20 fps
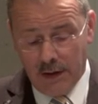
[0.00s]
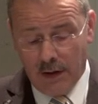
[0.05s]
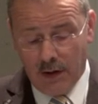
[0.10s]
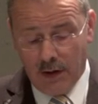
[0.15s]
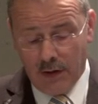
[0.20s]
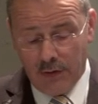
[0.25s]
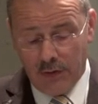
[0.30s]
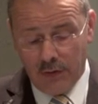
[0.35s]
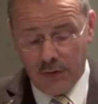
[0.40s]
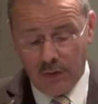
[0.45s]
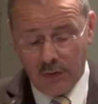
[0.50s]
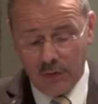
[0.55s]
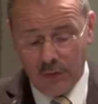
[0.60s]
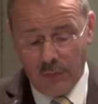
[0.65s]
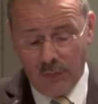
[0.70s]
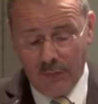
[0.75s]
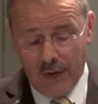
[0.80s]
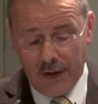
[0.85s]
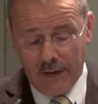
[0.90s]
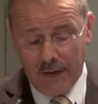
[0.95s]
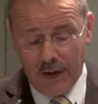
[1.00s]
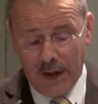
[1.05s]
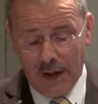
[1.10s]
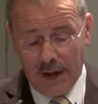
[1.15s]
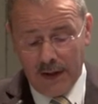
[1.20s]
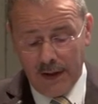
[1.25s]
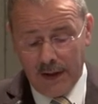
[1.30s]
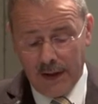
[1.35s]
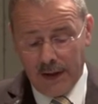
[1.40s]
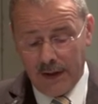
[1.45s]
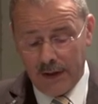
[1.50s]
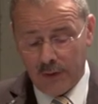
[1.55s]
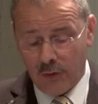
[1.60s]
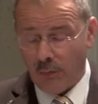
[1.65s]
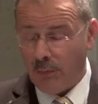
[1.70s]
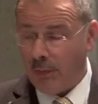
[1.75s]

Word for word: are not very likely to